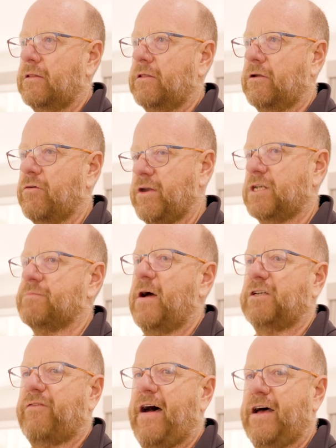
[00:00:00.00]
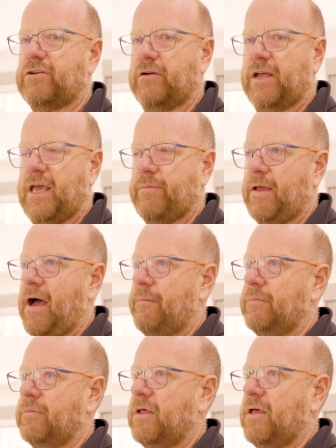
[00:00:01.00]
The grid is much faster at keeping
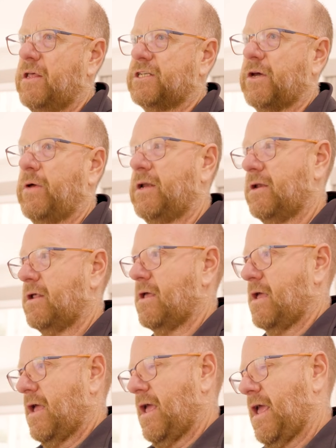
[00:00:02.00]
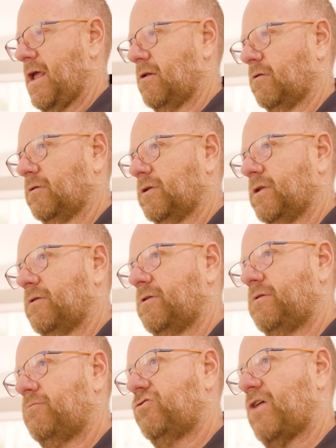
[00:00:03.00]
up, so it'll
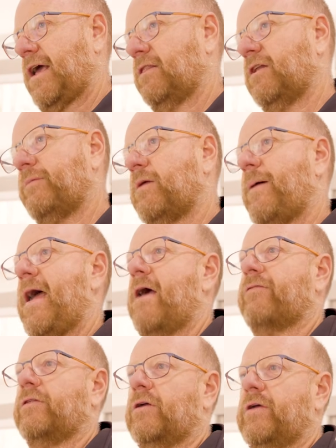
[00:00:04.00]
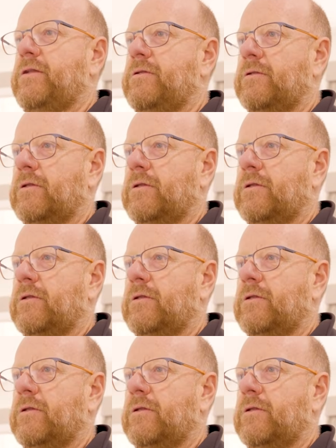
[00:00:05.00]
drag a little bit of power from the grid